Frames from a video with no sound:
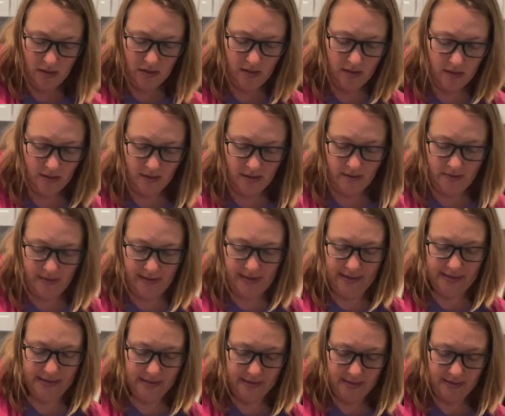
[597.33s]
All
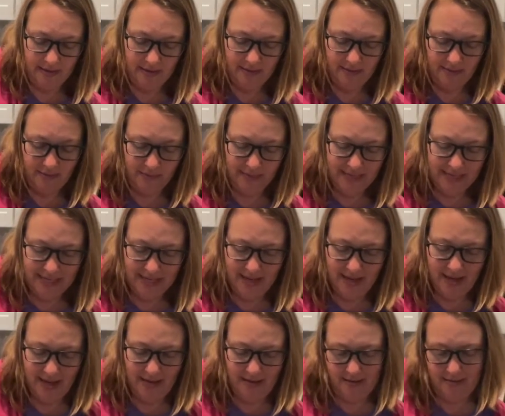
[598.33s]
right, we did
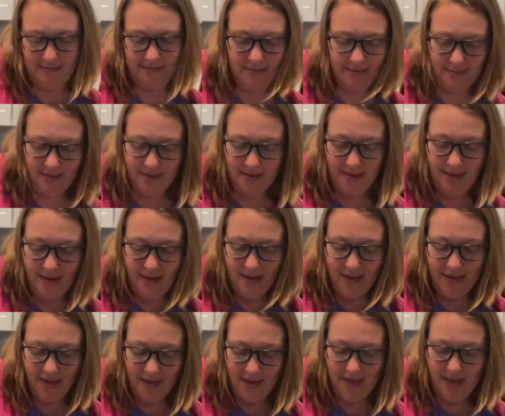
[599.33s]
it.
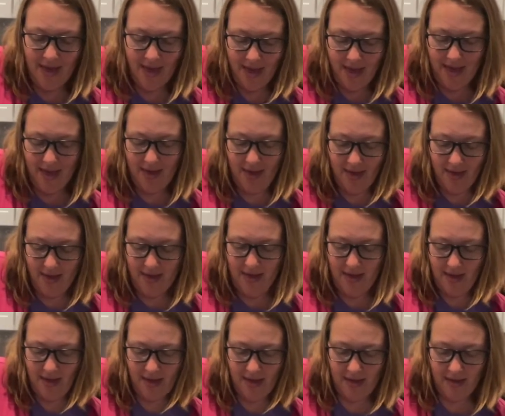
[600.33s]

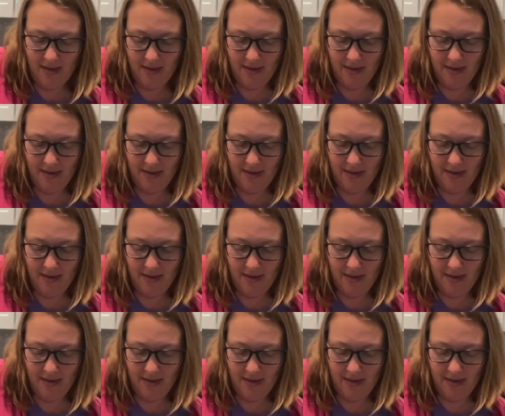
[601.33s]
Yay!